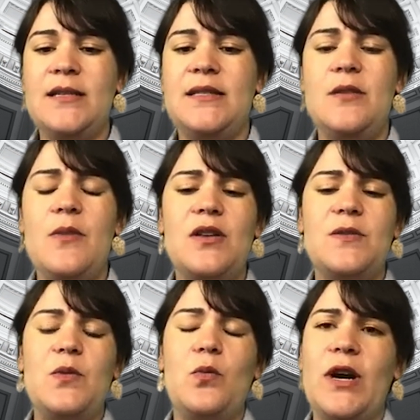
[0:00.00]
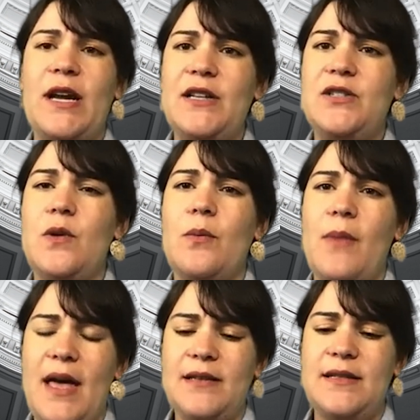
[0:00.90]
CML has been working to
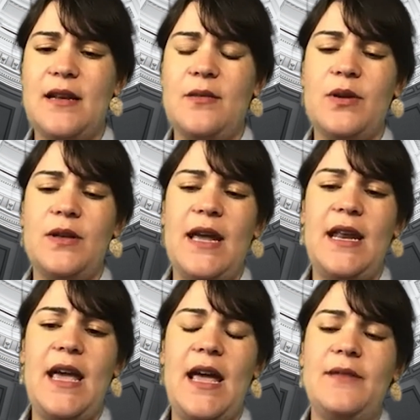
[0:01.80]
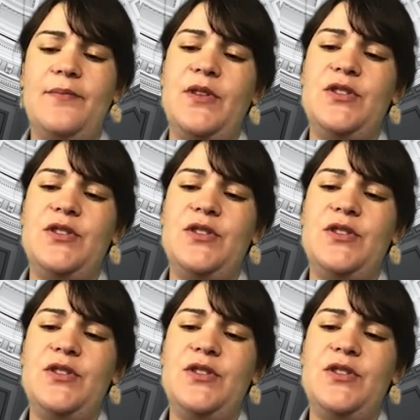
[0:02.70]
amend Senate Bill 88